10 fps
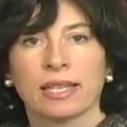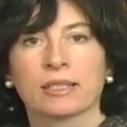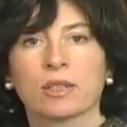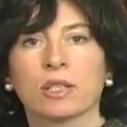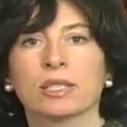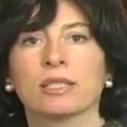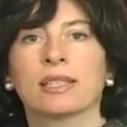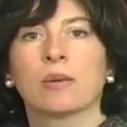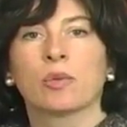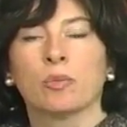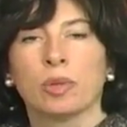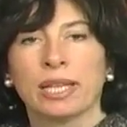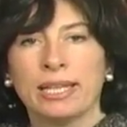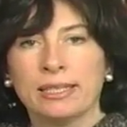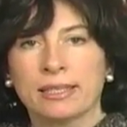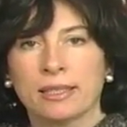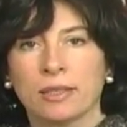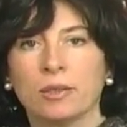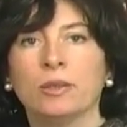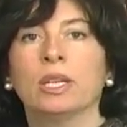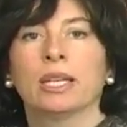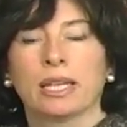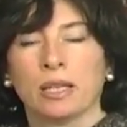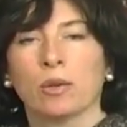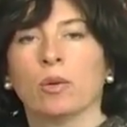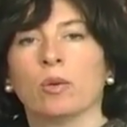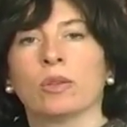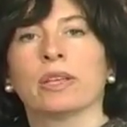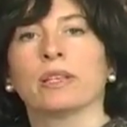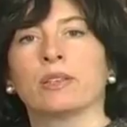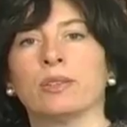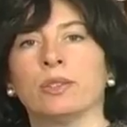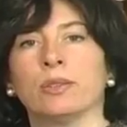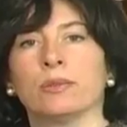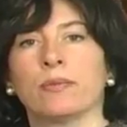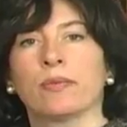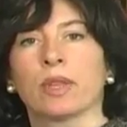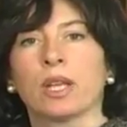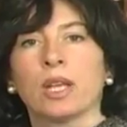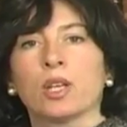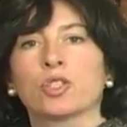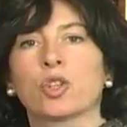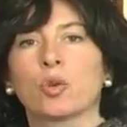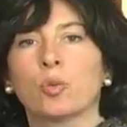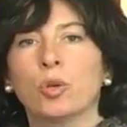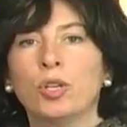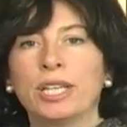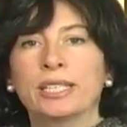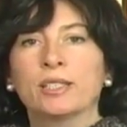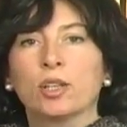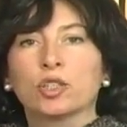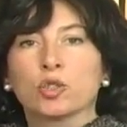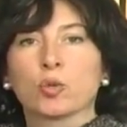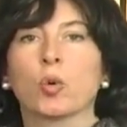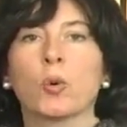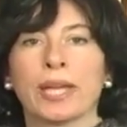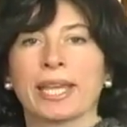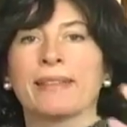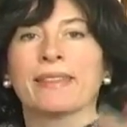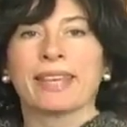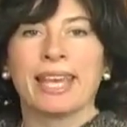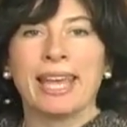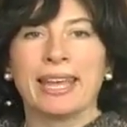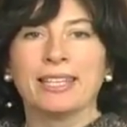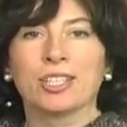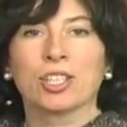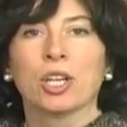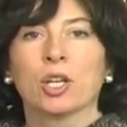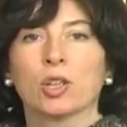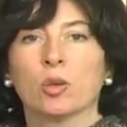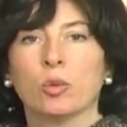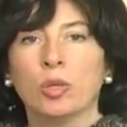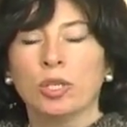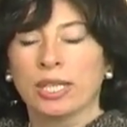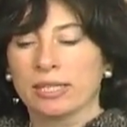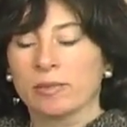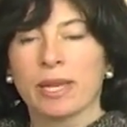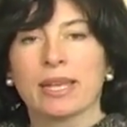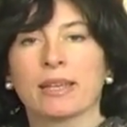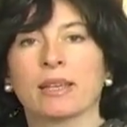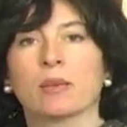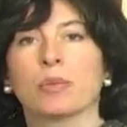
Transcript: As God says, I will bless you in all that you do. So the work is not drawing in the cash. The work is making